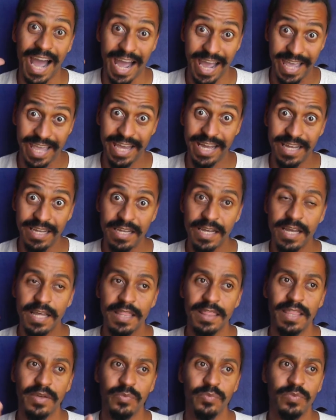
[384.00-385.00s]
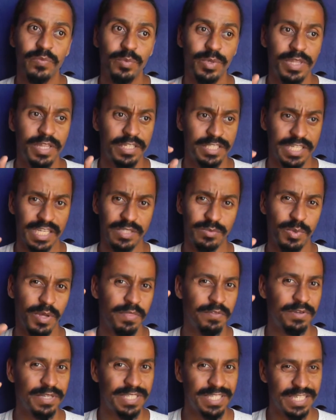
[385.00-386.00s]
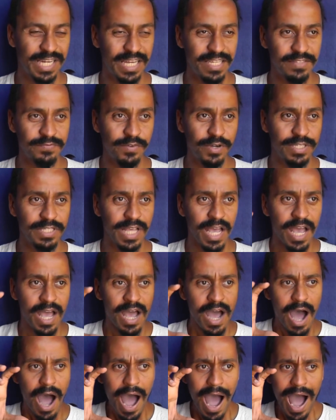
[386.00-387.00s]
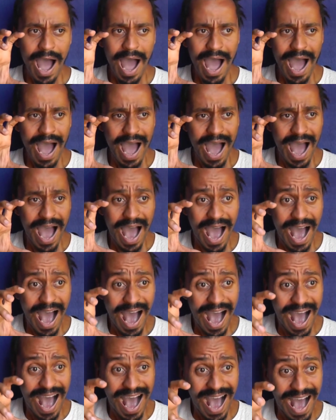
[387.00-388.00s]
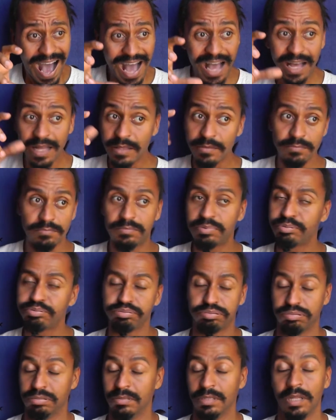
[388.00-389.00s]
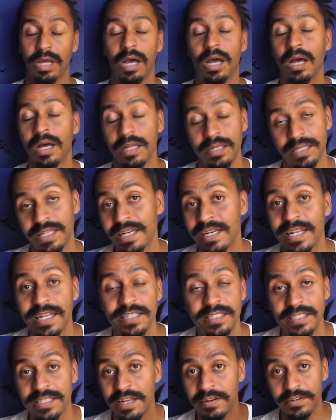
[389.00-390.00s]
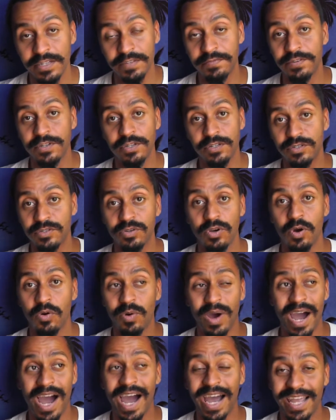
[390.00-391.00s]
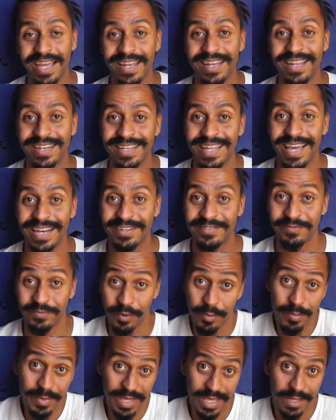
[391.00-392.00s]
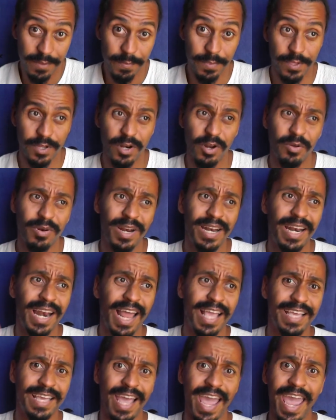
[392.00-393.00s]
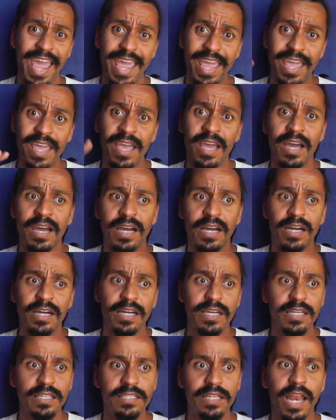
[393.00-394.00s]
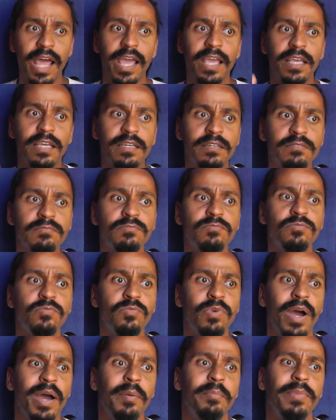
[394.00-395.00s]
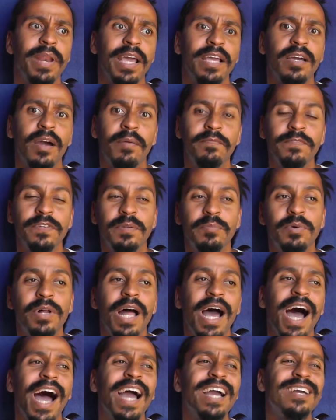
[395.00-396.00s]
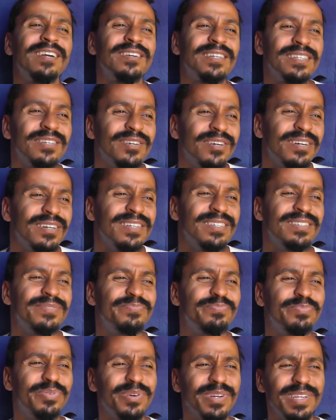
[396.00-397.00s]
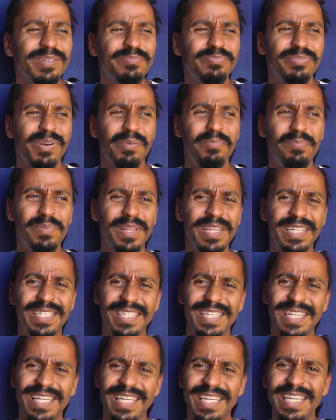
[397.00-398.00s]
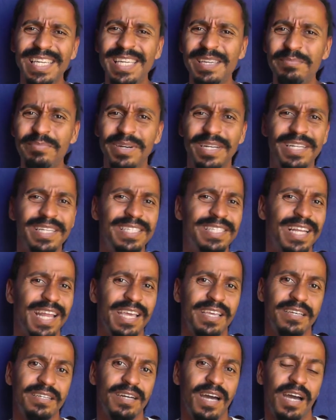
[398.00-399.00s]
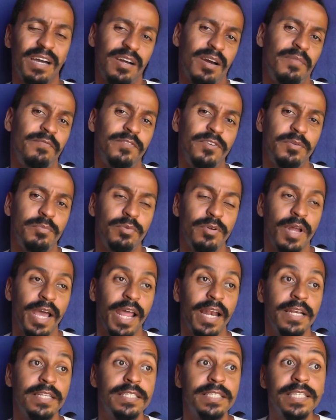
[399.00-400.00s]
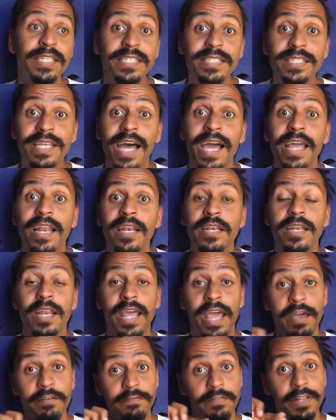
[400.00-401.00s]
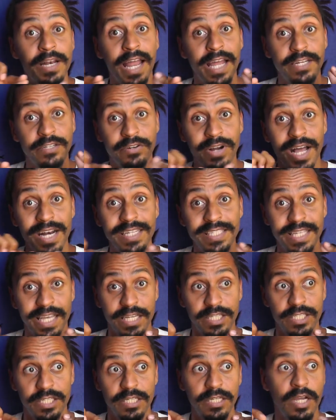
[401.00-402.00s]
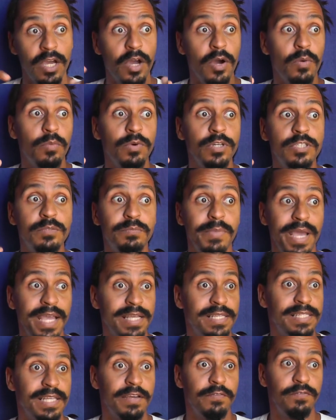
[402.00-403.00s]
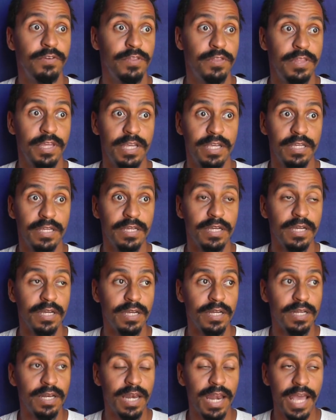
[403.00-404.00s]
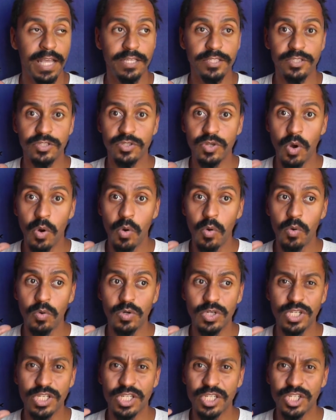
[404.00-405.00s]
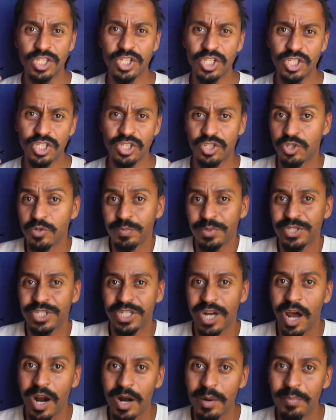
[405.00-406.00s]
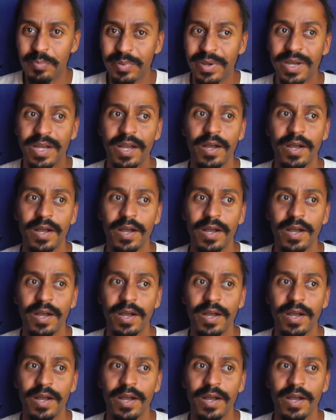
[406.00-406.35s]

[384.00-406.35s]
higher than with chest voice. With chest voice, ah, ah oh, it's difficult to go higher than that for me. You know, like A is like where I'm like comfortable. I could pull it probably till E, but it's like uncomfortable. And since I have the lateralis action, which makes everything like so sh super sharp,